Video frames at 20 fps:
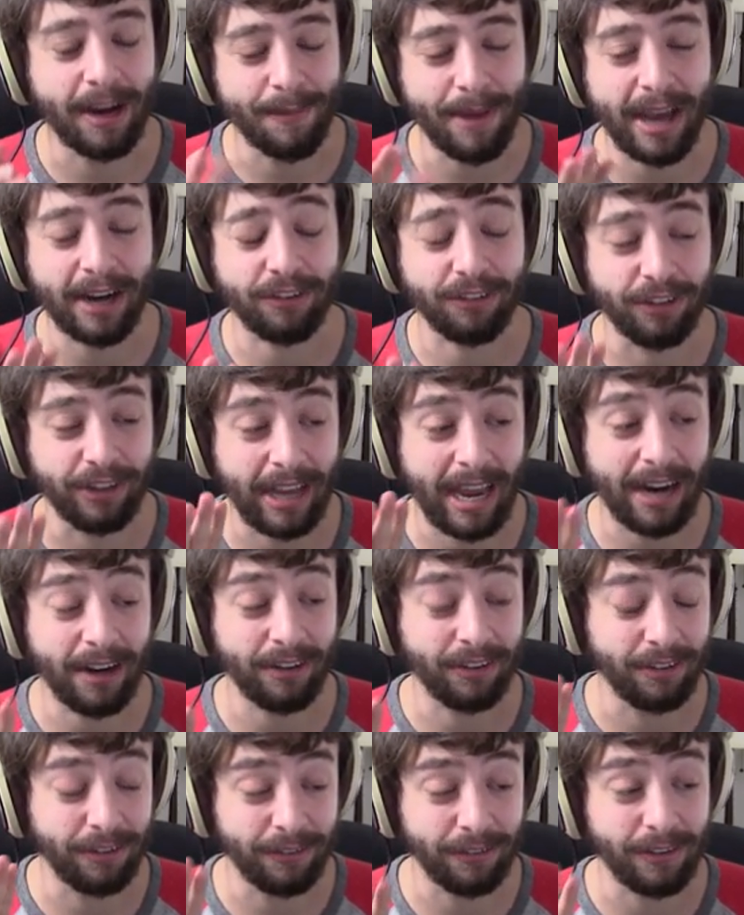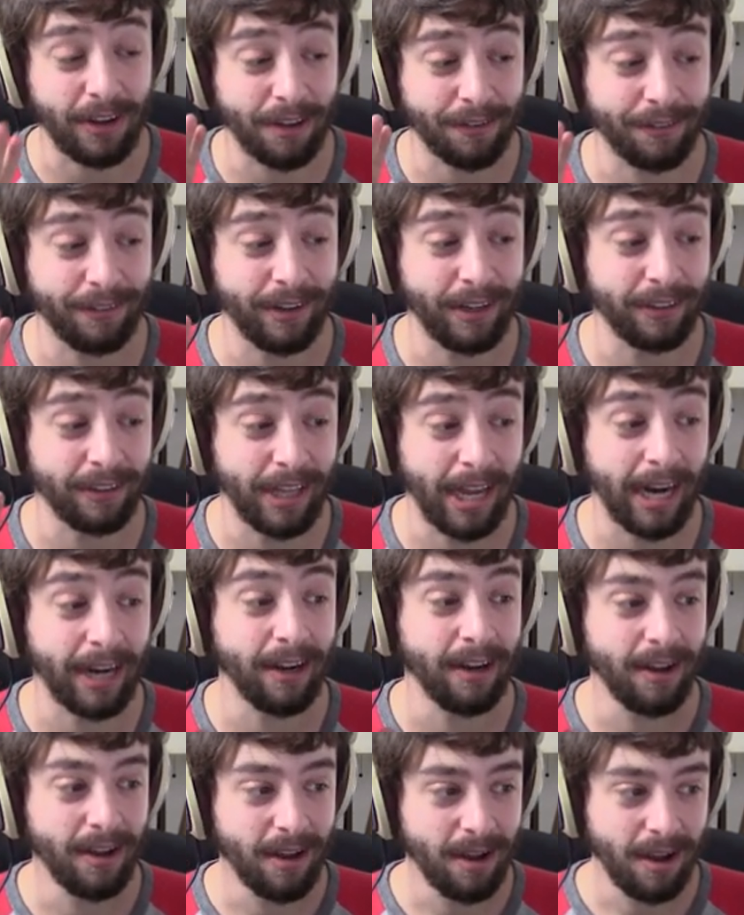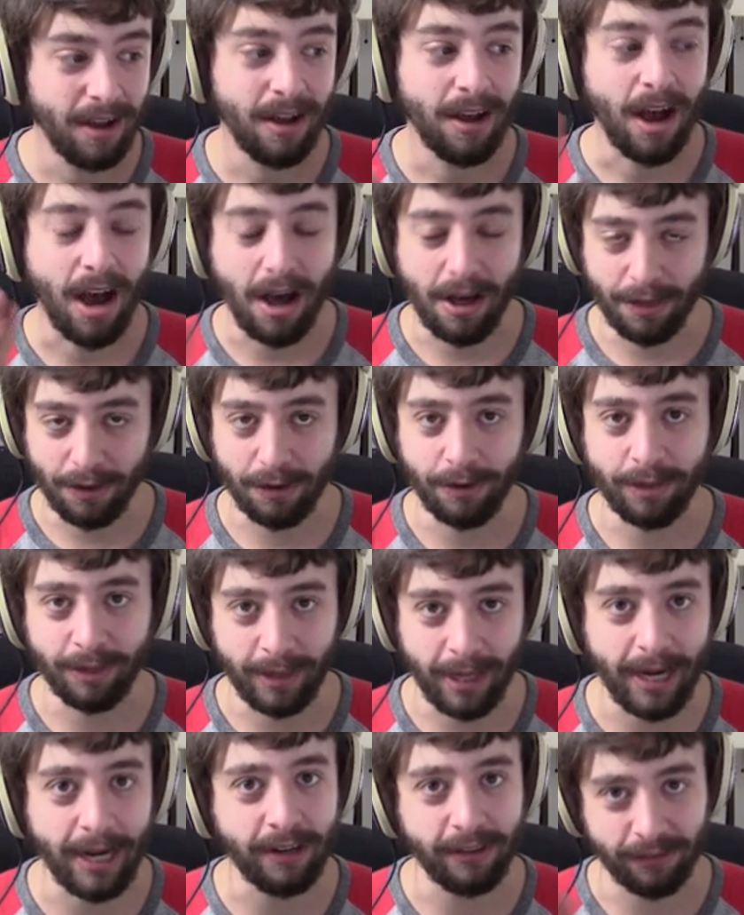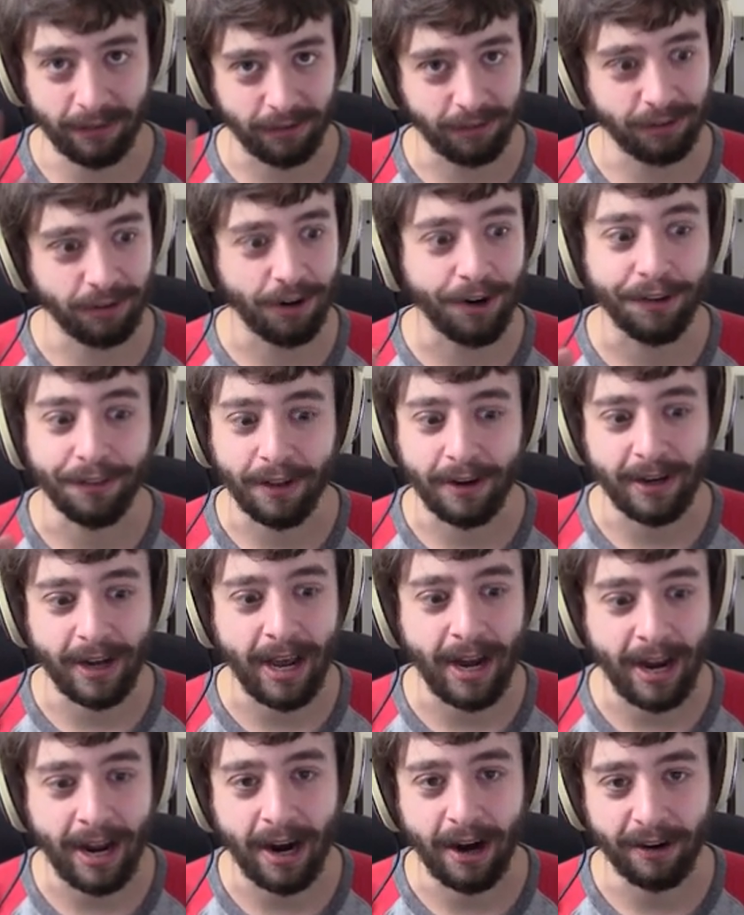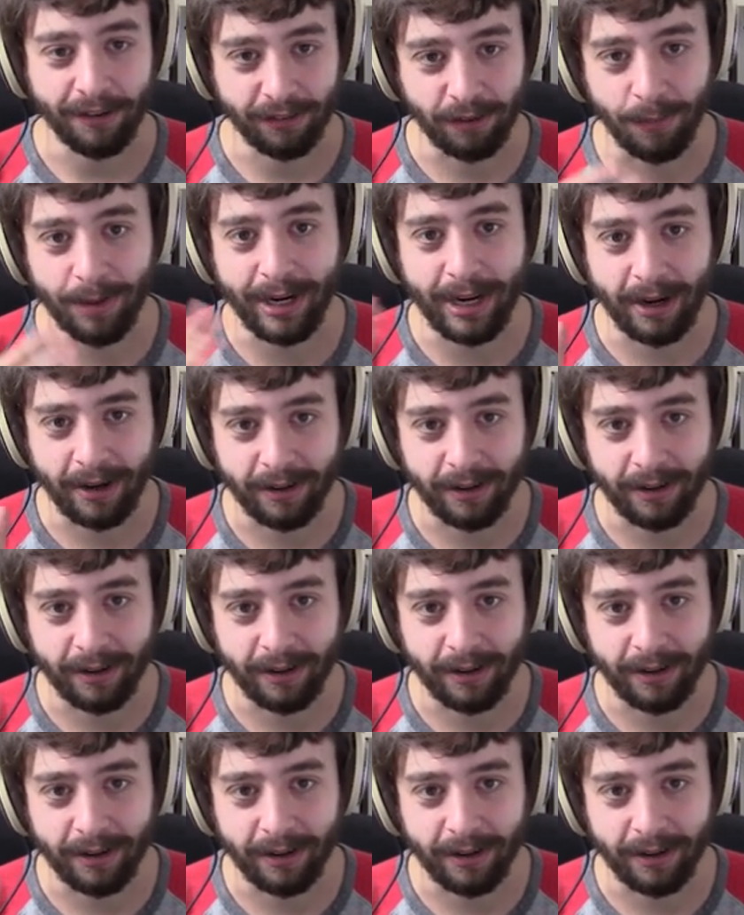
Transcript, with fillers: I'm actually act discussing like other things or during the dead air, so we can